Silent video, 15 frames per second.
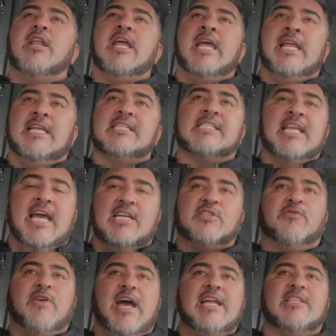In his
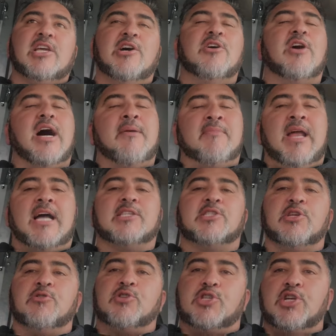next fight, though, I'm not
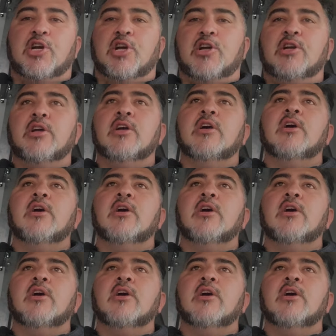so sure.